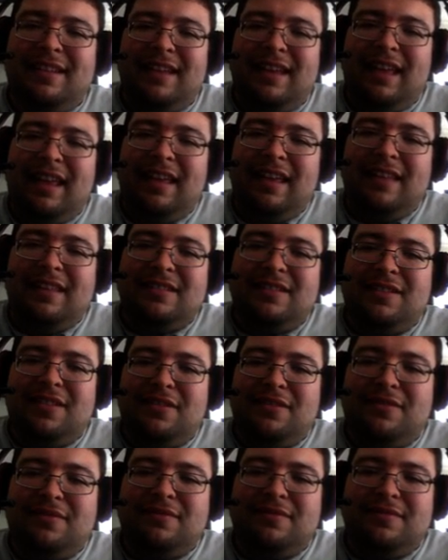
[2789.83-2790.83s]

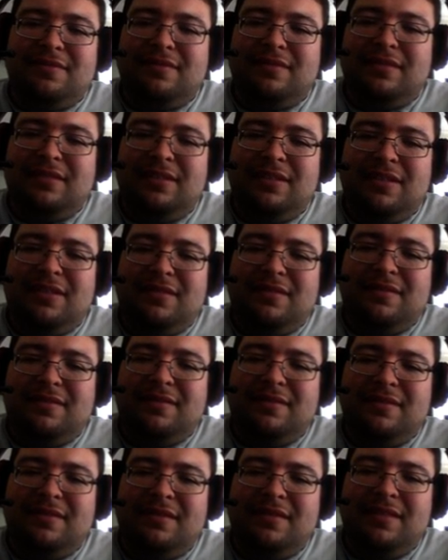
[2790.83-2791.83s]
So, it
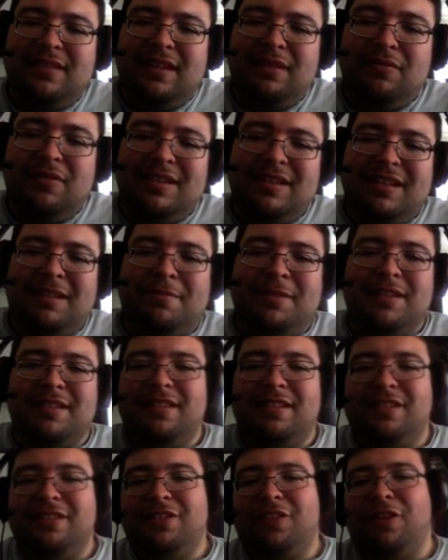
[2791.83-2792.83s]
really depends on the
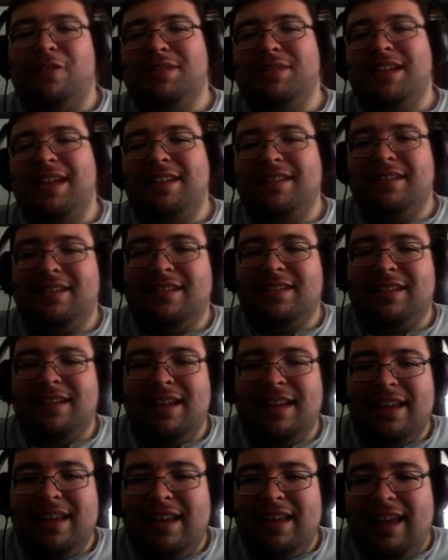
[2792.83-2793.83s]
circumstances.
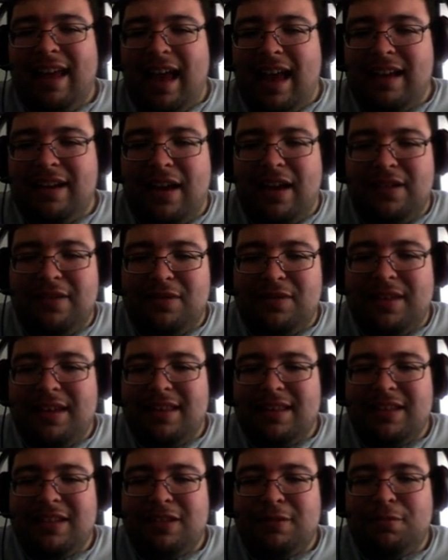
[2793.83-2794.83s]
I don't think
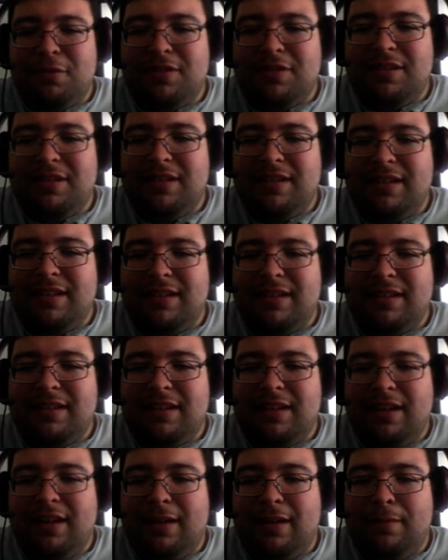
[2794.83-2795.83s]
this person is,
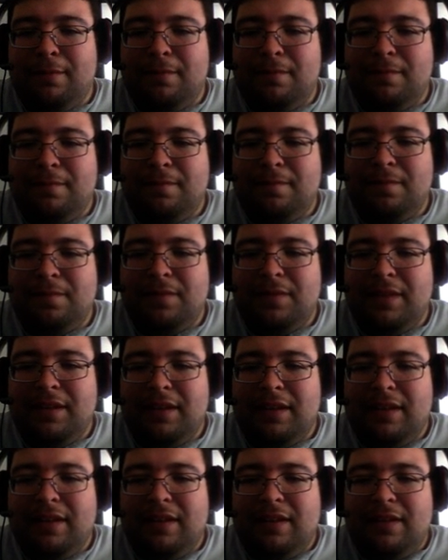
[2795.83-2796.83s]
for
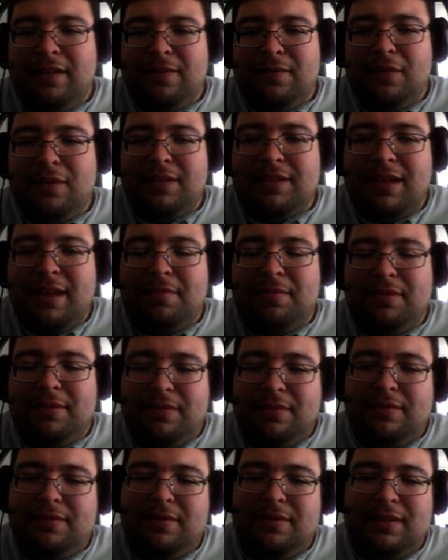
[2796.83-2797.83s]
example,
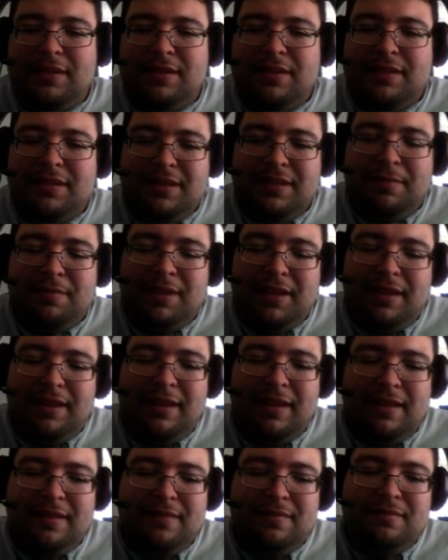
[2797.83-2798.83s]
is
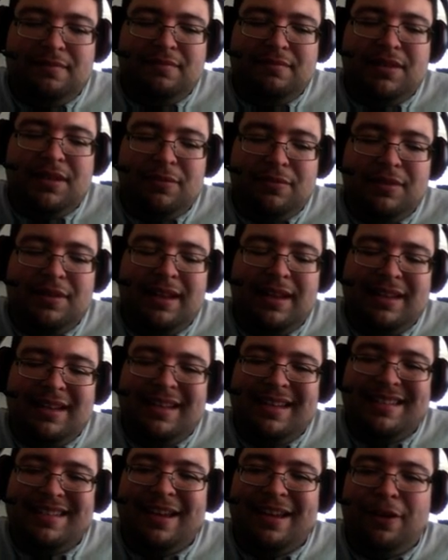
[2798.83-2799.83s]
someone that
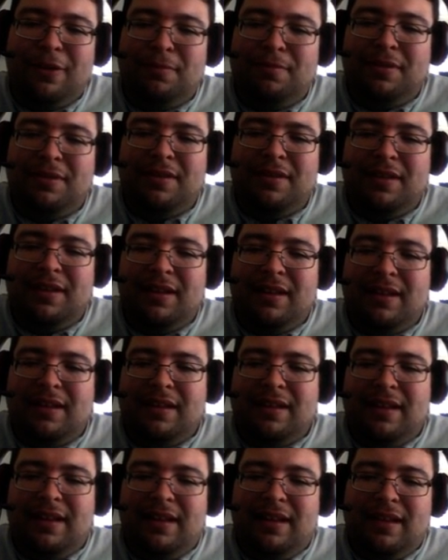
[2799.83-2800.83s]
needs help.
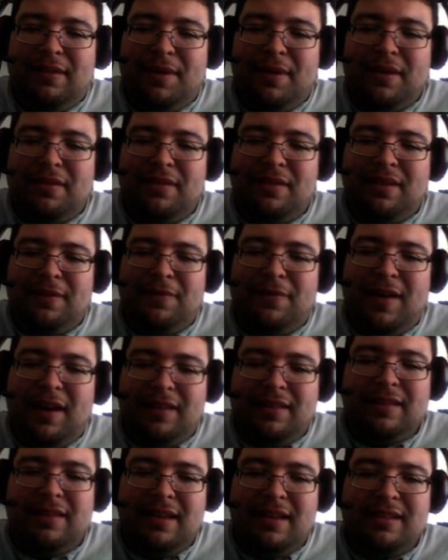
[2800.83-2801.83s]
Other than the fact
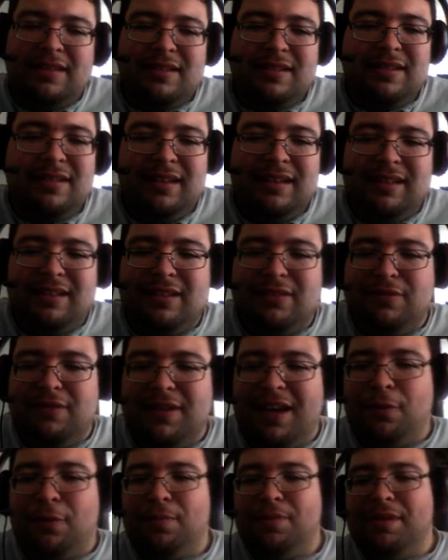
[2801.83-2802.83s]
that they just need to
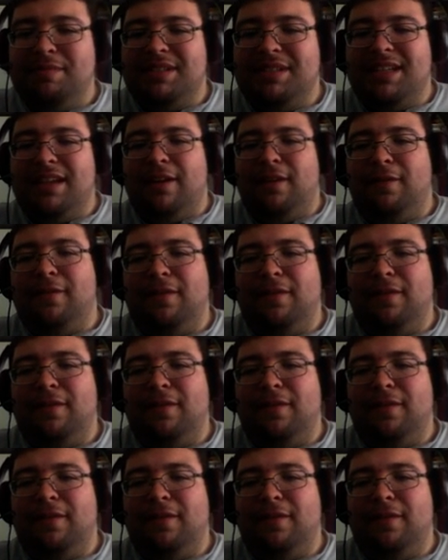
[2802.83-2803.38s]
help themselves.